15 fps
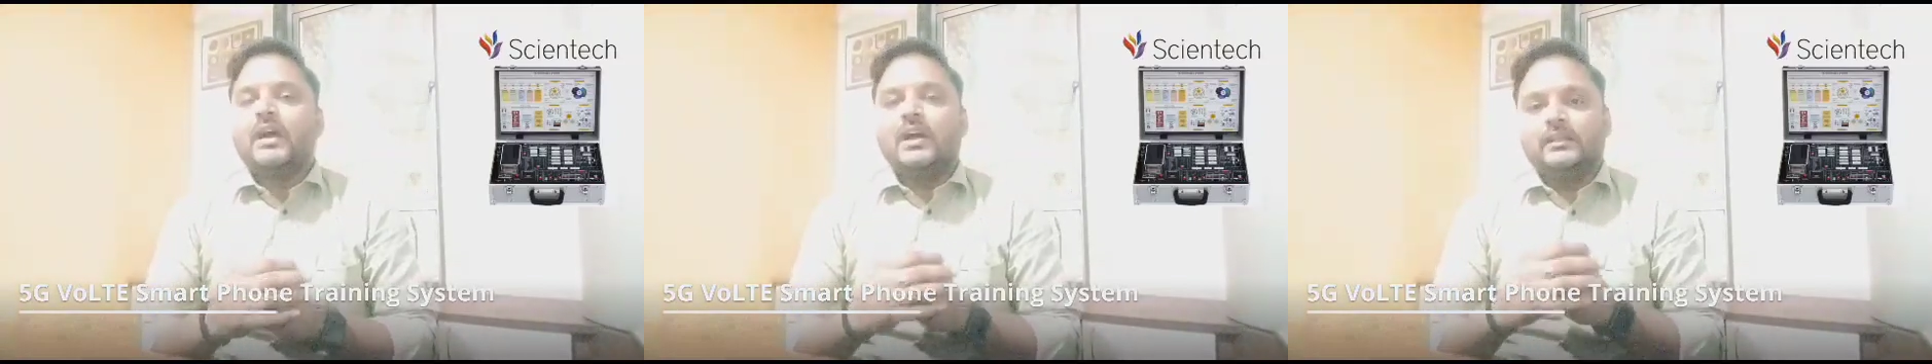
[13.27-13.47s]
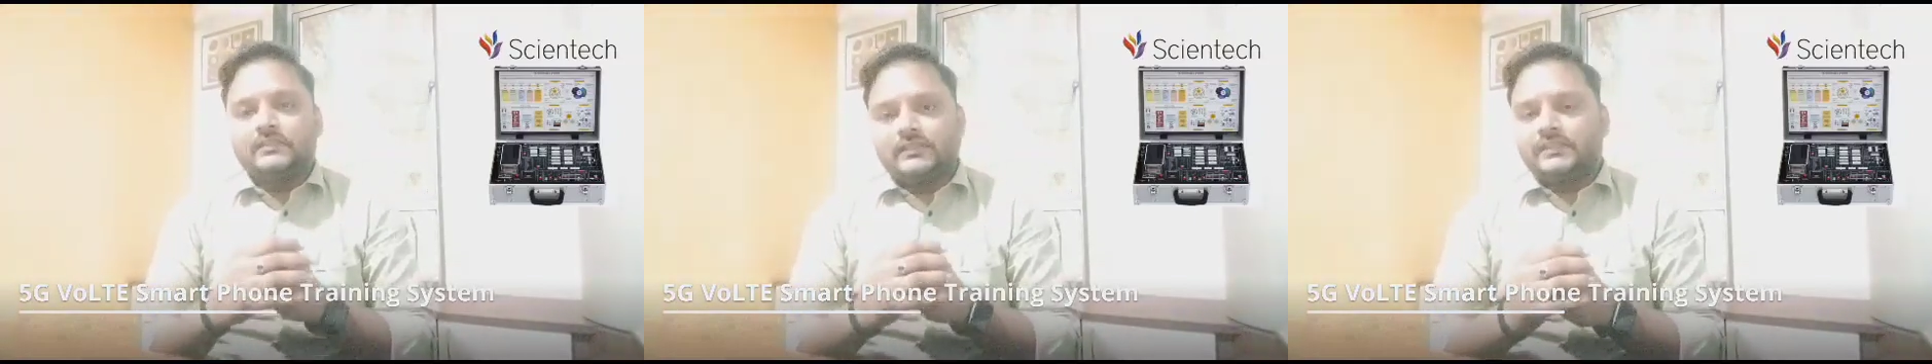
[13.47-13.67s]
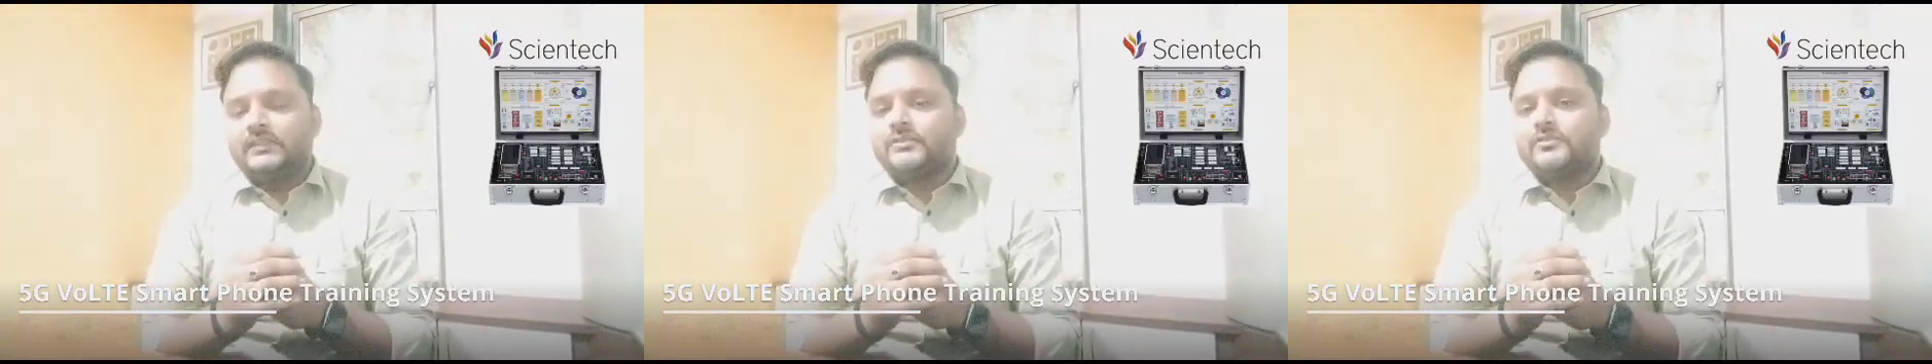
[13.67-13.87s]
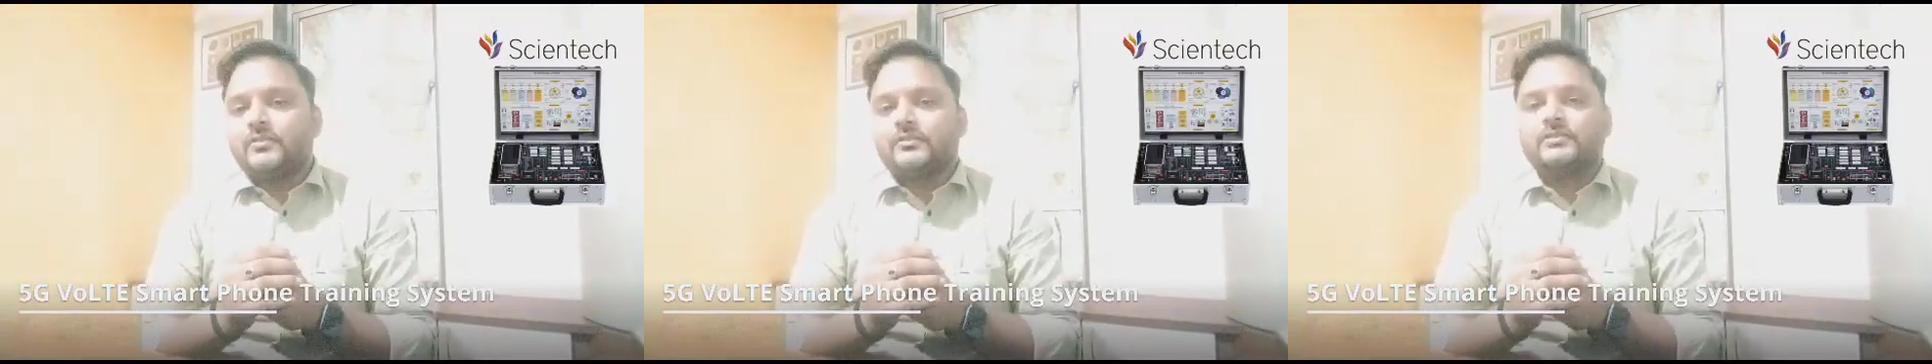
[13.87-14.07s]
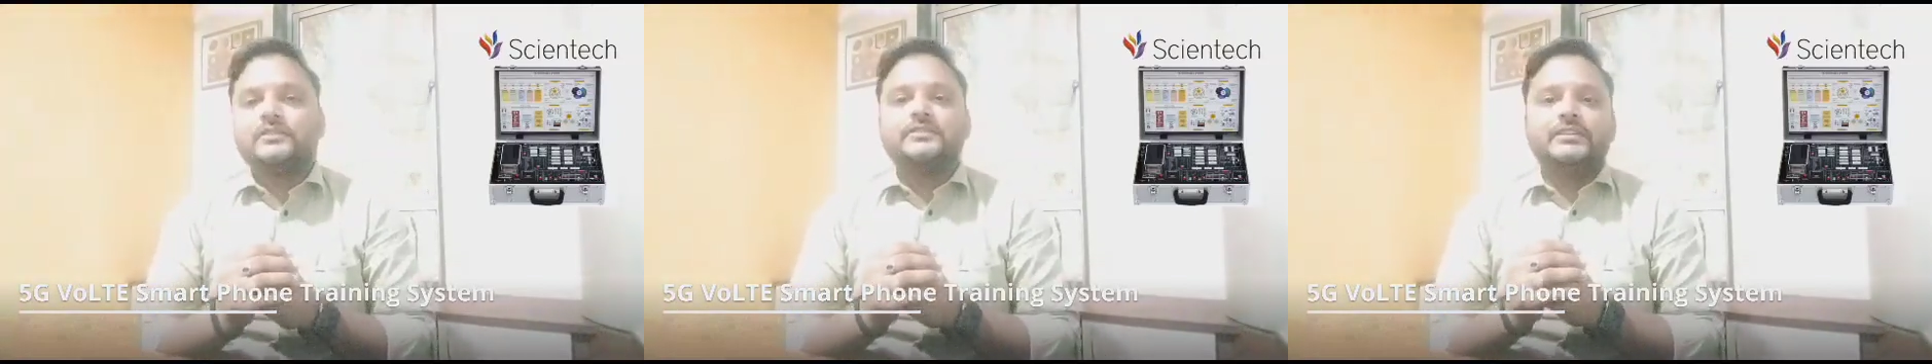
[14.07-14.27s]
Hi, this is
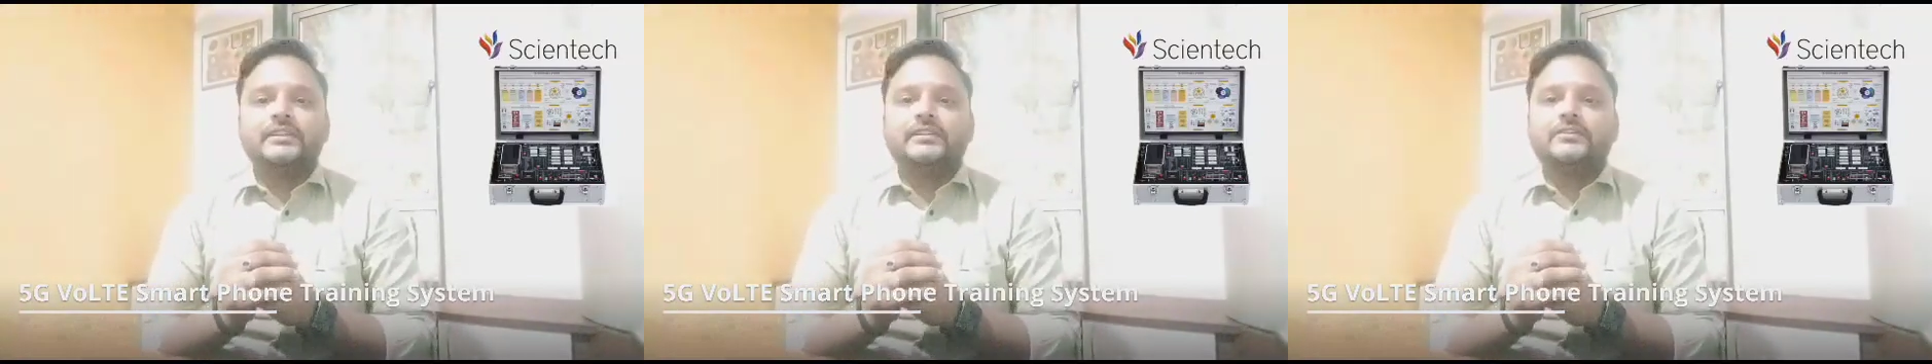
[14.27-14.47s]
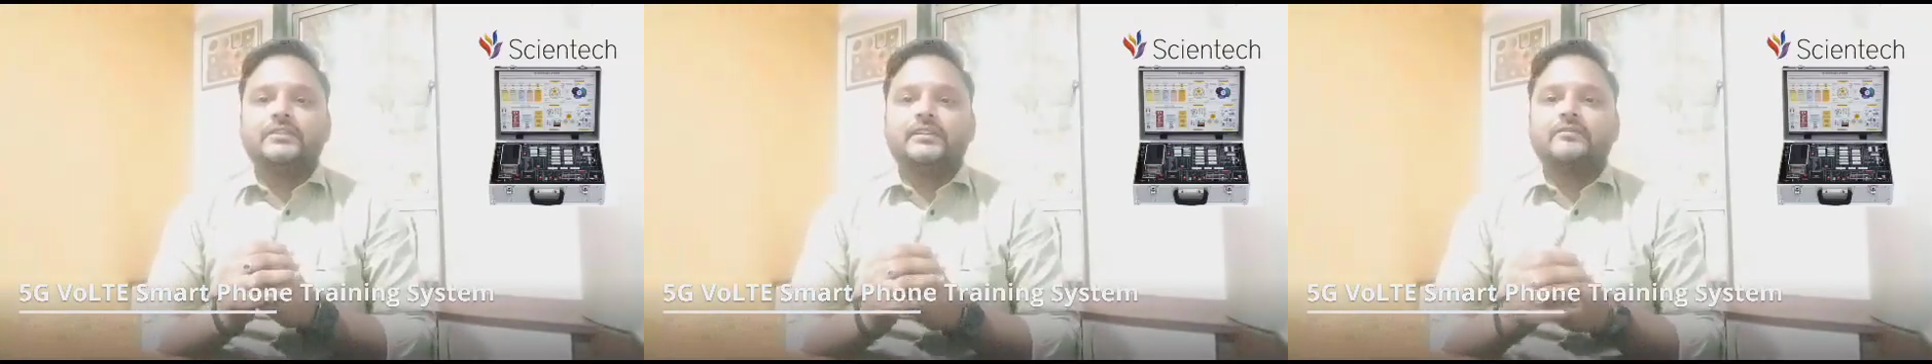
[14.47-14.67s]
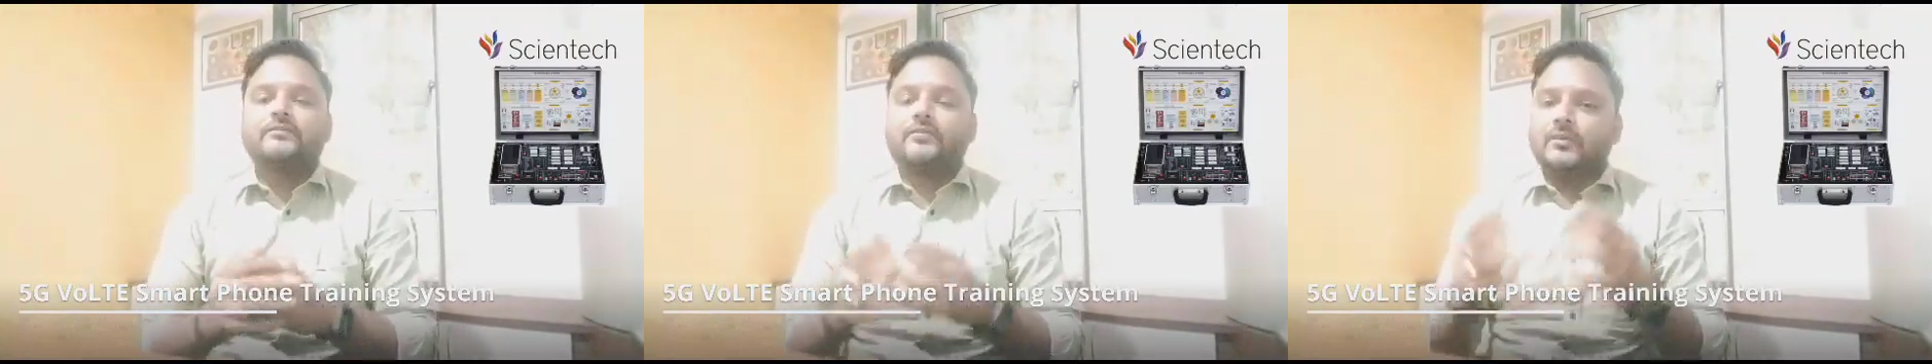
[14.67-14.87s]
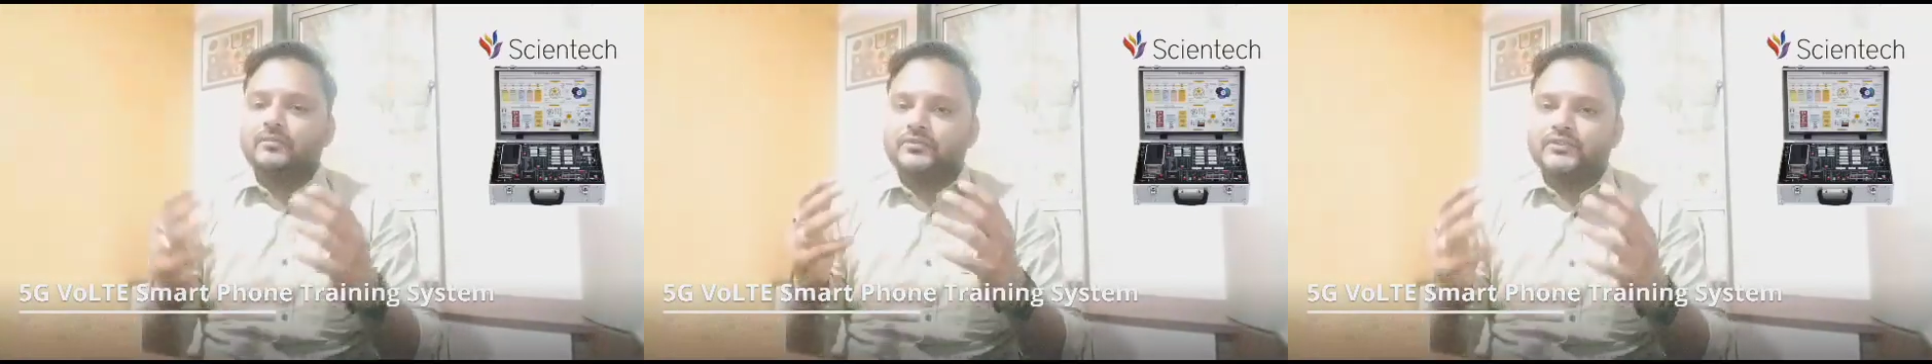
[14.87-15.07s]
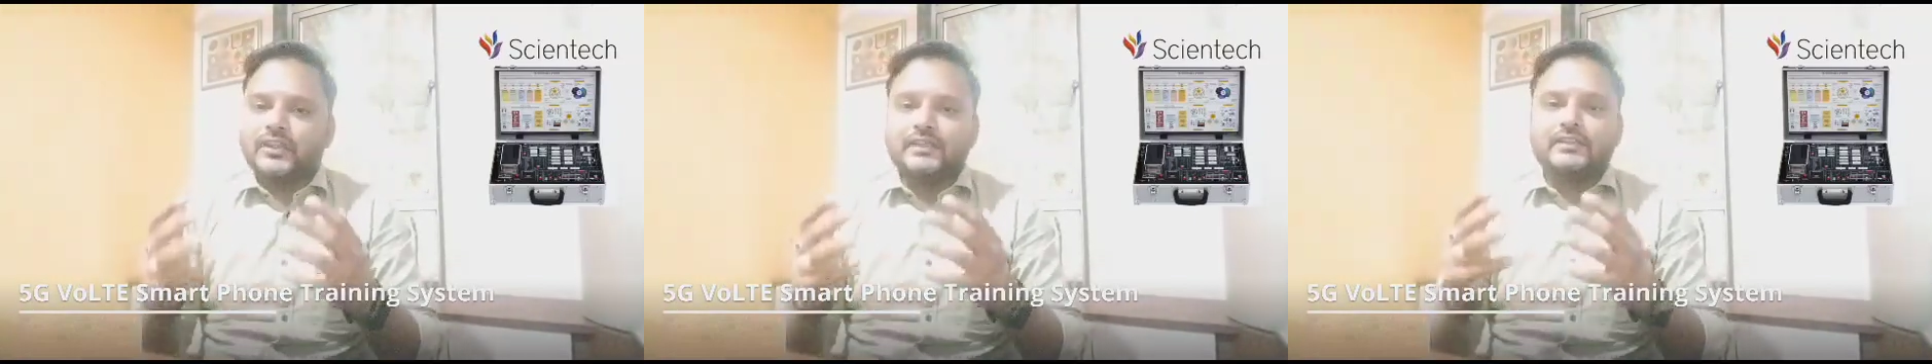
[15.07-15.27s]
Dr. C.D. Singh
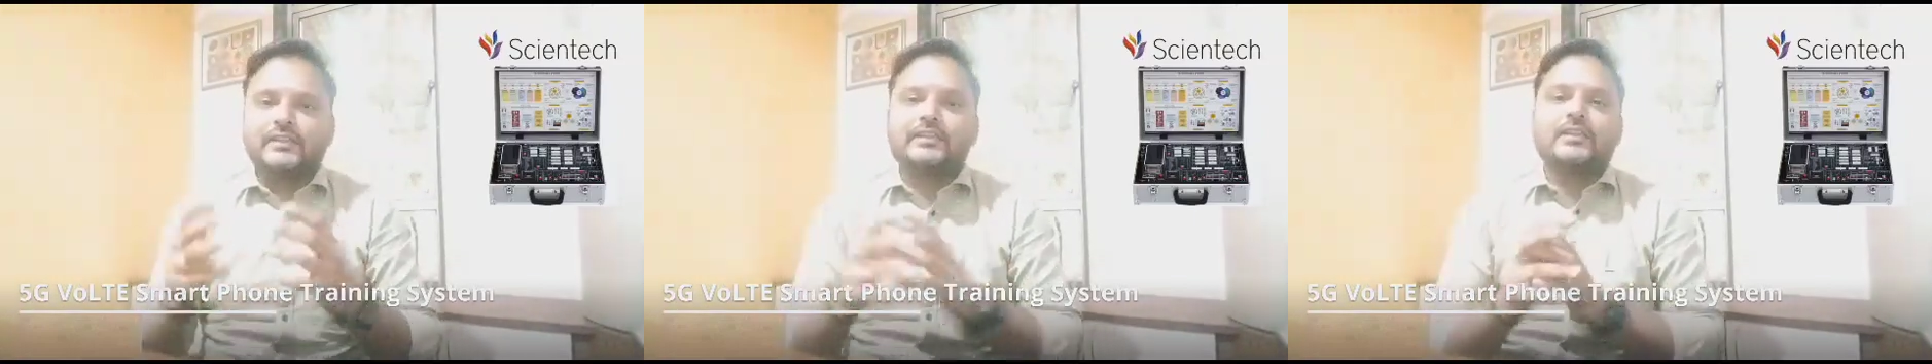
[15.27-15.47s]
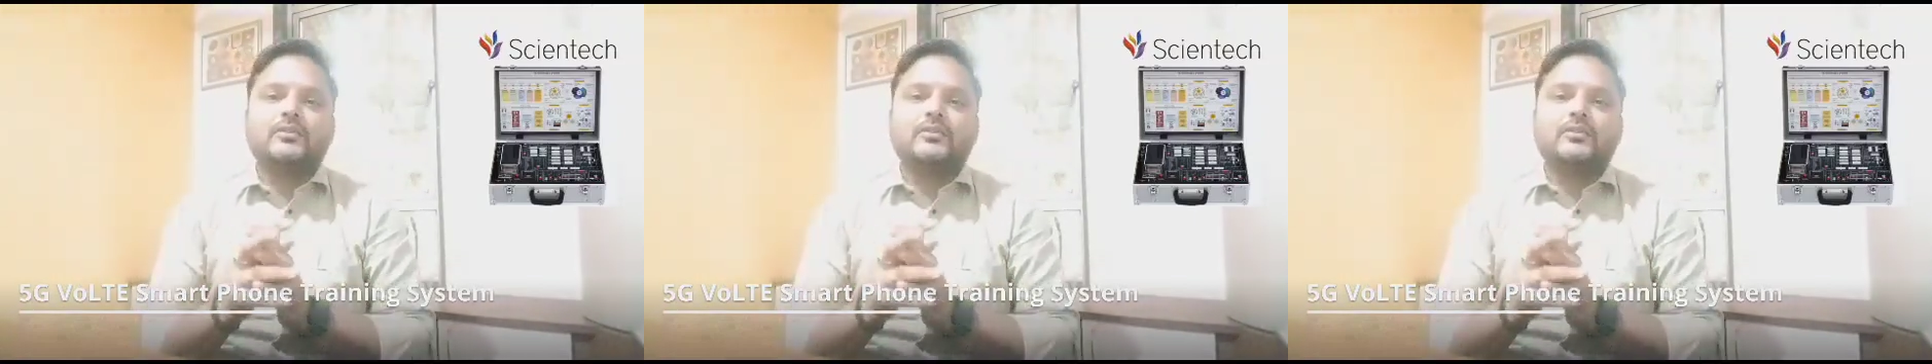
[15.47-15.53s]
from Scientech